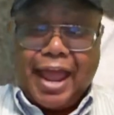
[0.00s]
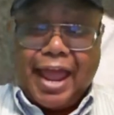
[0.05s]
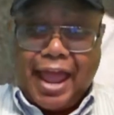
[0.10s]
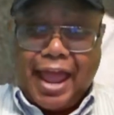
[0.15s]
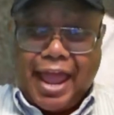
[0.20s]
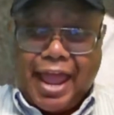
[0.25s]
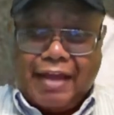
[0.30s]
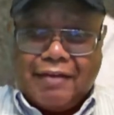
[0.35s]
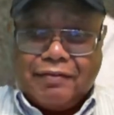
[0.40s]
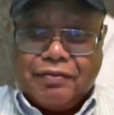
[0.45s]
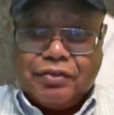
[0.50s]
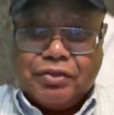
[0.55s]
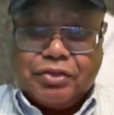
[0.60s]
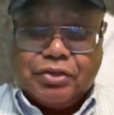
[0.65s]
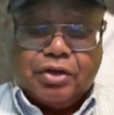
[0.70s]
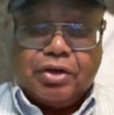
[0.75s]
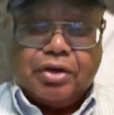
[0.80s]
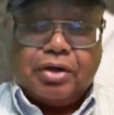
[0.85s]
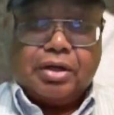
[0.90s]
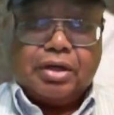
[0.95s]
and
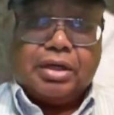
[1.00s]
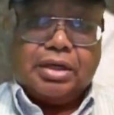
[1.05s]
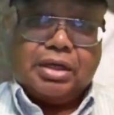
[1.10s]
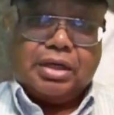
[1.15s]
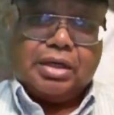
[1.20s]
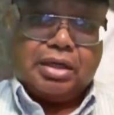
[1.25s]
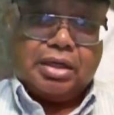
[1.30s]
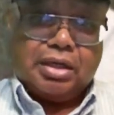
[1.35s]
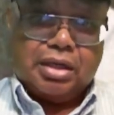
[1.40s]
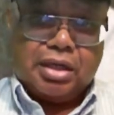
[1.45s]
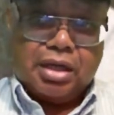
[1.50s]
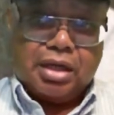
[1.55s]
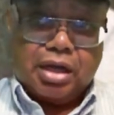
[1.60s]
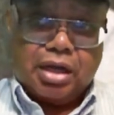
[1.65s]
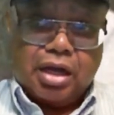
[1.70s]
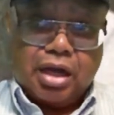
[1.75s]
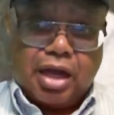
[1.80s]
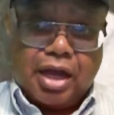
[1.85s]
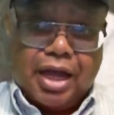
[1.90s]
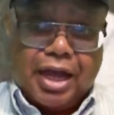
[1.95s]
after
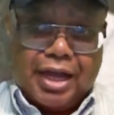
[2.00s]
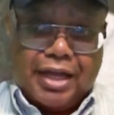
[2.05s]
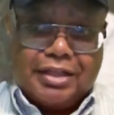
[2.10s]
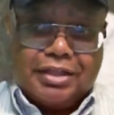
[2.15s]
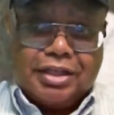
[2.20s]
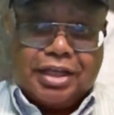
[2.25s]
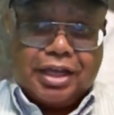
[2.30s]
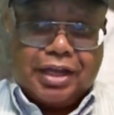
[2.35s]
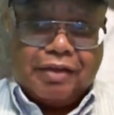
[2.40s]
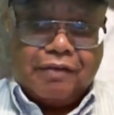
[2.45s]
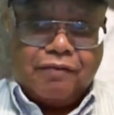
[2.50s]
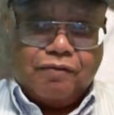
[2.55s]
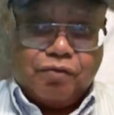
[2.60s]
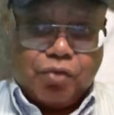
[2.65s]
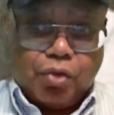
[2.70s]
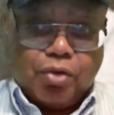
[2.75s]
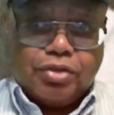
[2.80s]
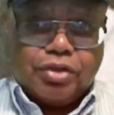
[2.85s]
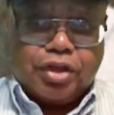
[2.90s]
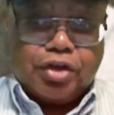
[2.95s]

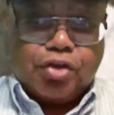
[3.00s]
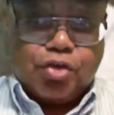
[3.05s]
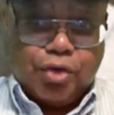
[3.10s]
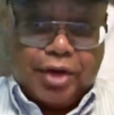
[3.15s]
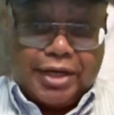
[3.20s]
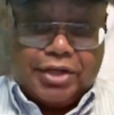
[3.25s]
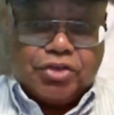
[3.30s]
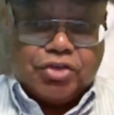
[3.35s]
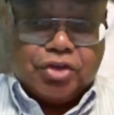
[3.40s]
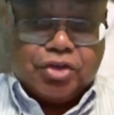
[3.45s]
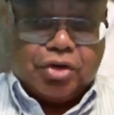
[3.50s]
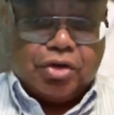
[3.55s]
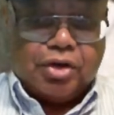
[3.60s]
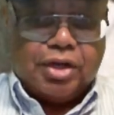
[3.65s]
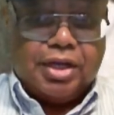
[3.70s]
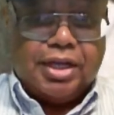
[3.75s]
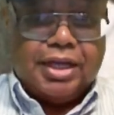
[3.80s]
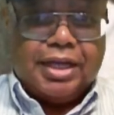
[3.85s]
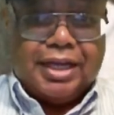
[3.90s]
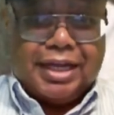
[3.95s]
hunting for the
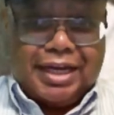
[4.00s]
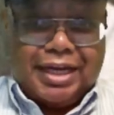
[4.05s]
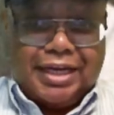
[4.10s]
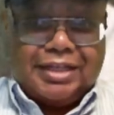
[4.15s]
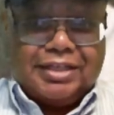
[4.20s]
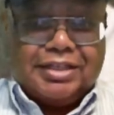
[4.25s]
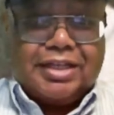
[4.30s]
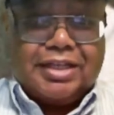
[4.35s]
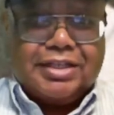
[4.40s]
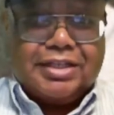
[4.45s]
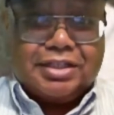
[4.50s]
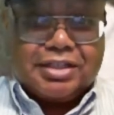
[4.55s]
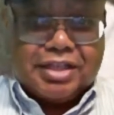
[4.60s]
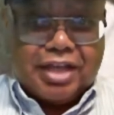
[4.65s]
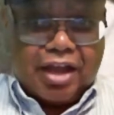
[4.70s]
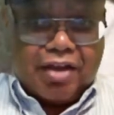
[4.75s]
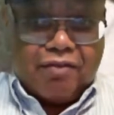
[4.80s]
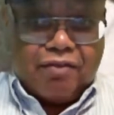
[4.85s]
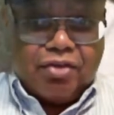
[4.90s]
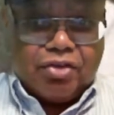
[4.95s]
creature, he
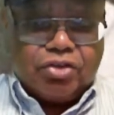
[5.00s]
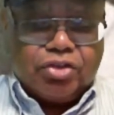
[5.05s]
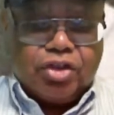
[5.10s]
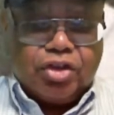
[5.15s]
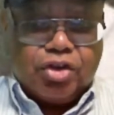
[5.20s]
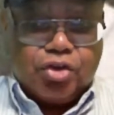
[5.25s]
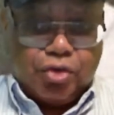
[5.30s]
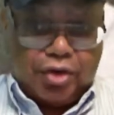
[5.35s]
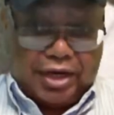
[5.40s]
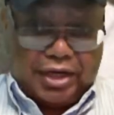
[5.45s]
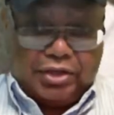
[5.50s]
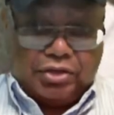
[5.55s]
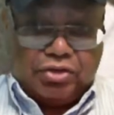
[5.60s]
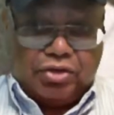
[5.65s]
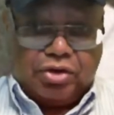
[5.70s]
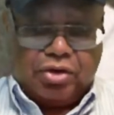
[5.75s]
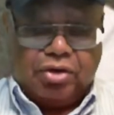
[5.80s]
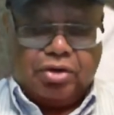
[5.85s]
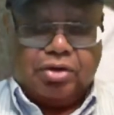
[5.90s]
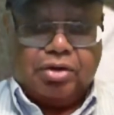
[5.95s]
discovered the
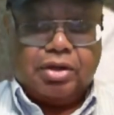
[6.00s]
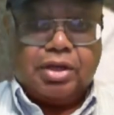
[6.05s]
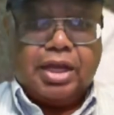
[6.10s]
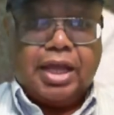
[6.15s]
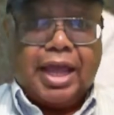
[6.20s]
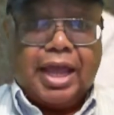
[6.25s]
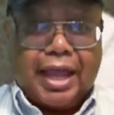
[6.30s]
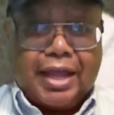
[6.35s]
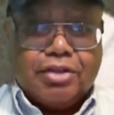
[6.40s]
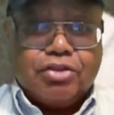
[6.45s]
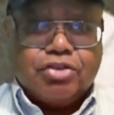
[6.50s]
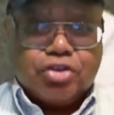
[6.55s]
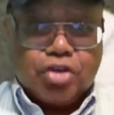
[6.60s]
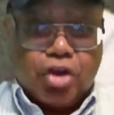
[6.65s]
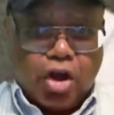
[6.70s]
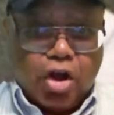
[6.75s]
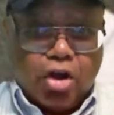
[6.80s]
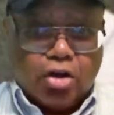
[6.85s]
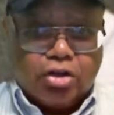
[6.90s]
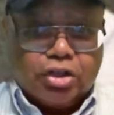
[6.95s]
creature
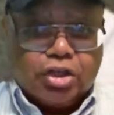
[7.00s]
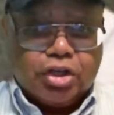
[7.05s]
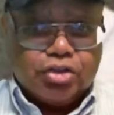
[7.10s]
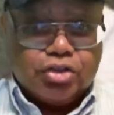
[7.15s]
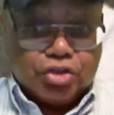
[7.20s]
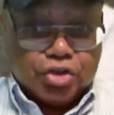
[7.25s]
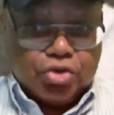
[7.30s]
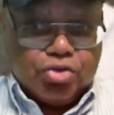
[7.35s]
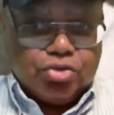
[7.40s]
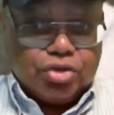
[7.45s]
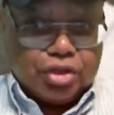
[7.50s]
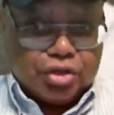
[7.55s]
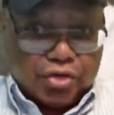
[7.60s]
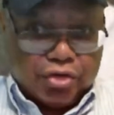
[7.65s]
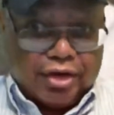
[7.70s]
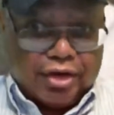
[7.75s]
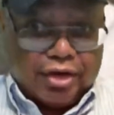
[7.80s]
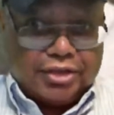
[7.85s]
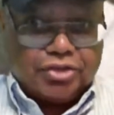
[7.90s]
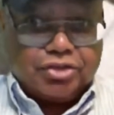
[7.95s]
and talked
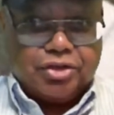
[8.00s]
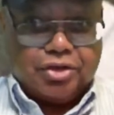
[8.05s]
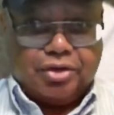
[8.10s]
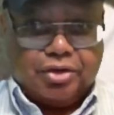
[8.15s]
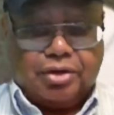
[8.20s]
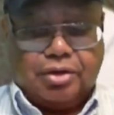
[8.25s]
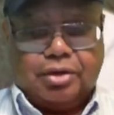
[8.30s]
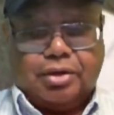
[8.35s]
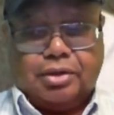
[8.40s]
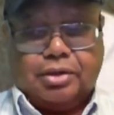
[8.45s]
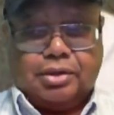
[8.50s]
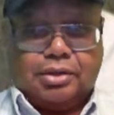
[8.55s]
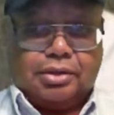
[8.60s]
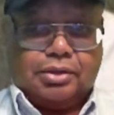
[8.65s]
to the creature.